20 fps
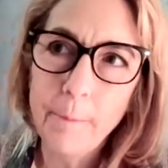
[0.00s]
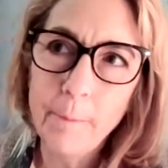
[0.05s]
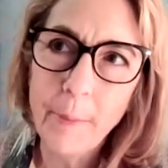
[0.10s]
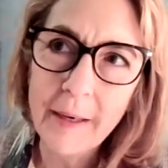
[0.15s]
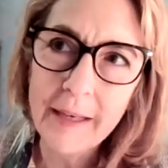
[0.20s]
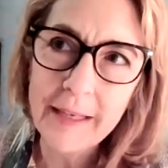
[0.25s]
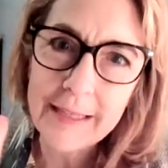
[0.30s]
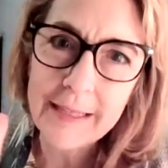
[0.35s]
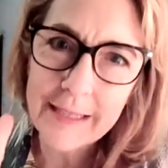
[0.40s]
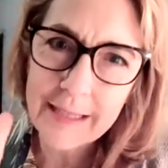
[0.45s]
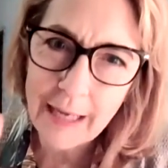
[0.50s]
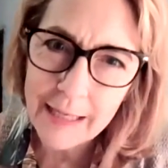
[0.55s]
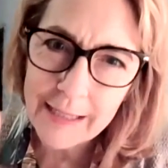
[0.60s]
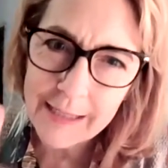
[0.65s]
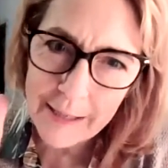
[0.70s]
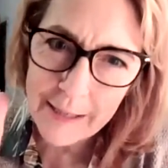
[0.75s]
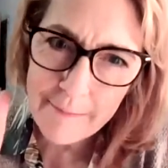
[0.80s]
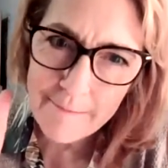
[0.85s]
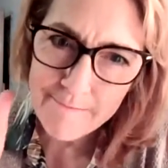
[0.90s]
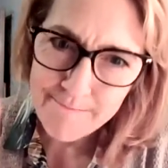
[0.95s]
But it
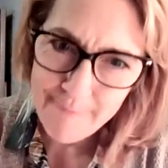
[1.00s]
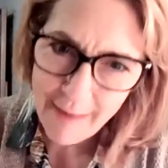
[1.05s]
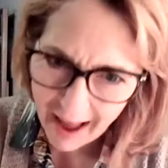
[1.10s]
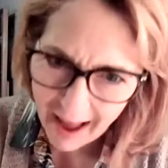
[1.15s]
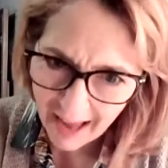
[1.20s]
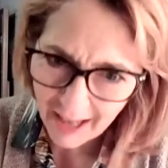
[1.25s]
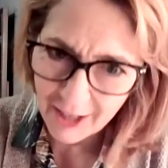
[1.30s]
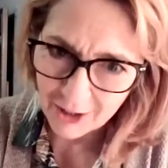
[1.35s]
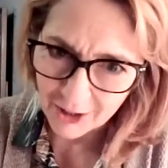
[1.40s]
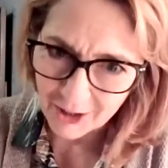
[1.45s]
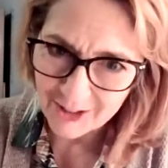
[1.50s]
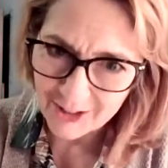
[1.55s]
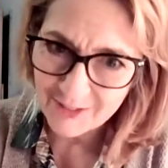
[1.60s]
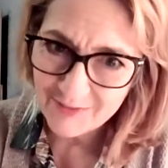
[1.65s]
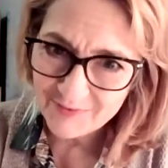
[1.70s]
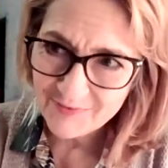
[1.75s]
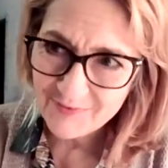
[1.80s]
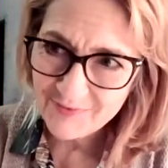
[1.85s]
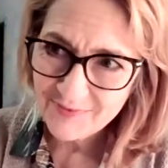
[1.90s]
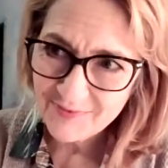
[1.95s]
doesn't matter
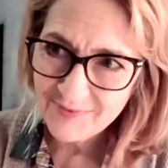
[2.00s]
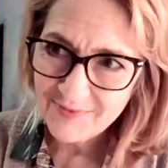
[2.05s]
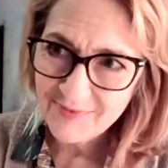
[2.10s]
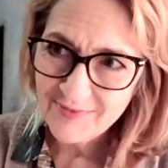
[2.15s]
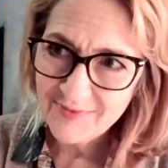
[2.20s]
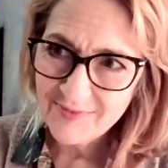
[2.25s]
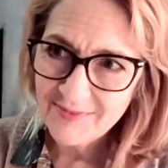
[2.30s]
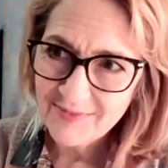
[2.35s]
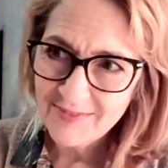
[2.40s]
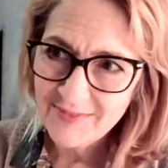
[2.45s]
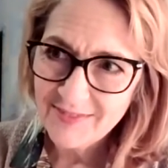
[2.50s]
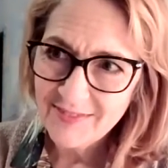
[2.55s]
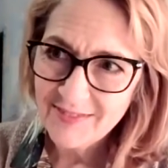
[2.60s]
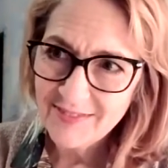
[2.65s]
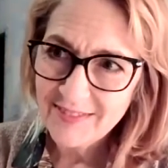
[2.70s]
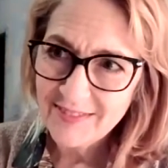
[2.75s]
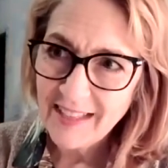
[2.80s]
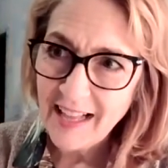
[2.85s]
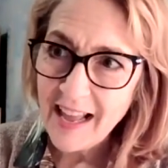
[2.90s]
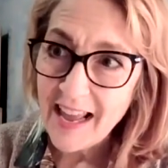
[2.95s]

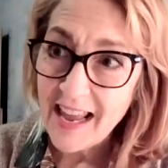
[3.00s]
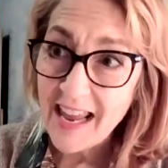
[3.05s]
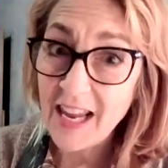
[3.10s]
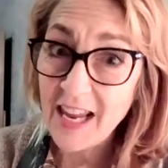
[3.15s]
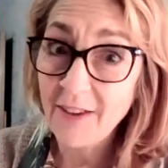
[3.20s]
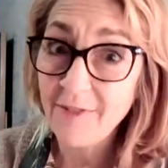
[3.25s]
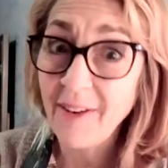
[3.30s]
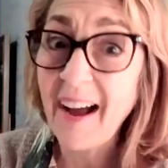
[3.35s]
if